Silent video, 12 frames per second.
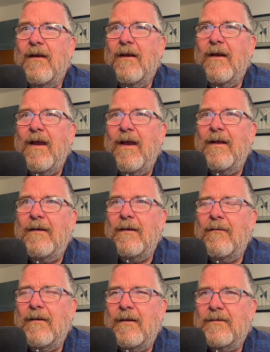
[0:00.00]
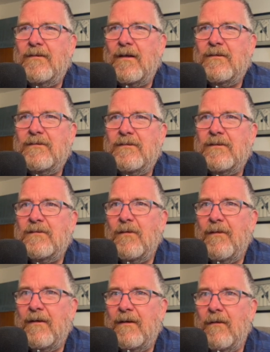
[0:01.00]
and it adjusts it
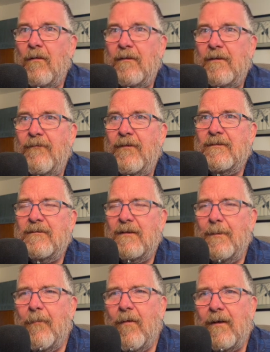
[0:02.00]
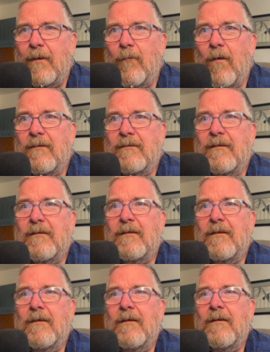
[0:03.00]
so that it only fills in the part I wanted.
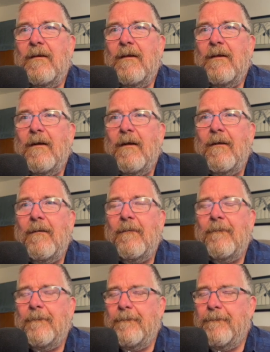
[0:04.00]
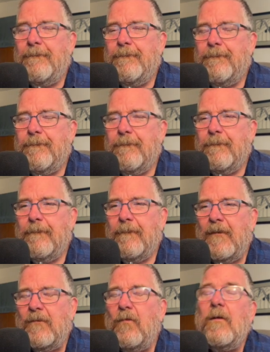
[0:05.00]
So
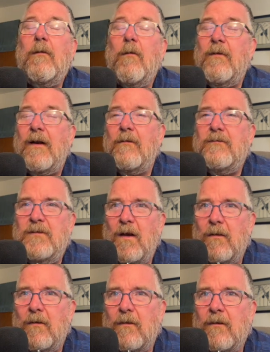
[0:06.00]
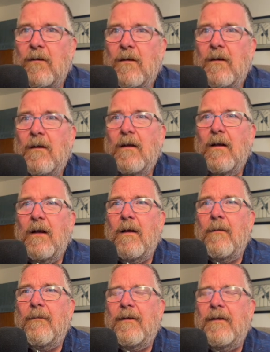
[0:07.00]
anyway, when I was younger,
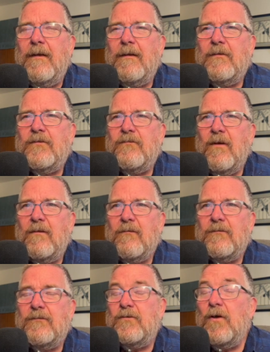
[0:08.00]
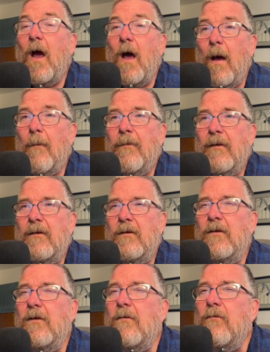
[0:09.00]
an illustrator's job
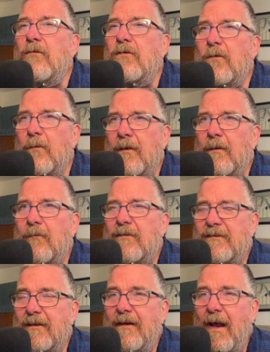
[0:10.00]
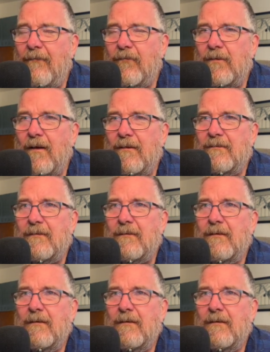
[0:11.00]
usually was in advertising.